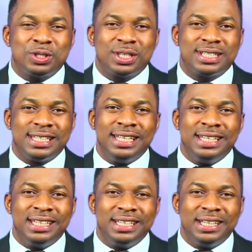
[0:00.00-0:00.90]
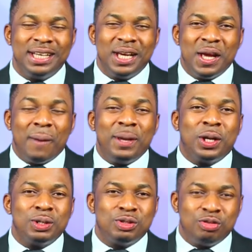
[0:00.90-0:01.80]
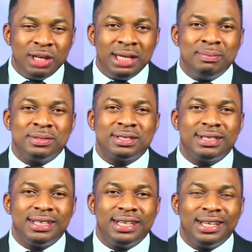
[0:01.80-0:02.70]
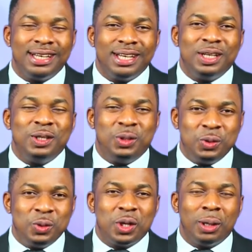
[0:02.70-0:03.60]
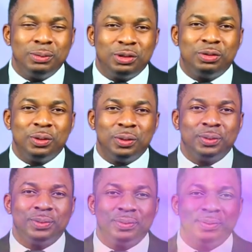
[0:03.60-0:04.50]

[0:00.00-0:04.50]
succeed, because dreams do come true.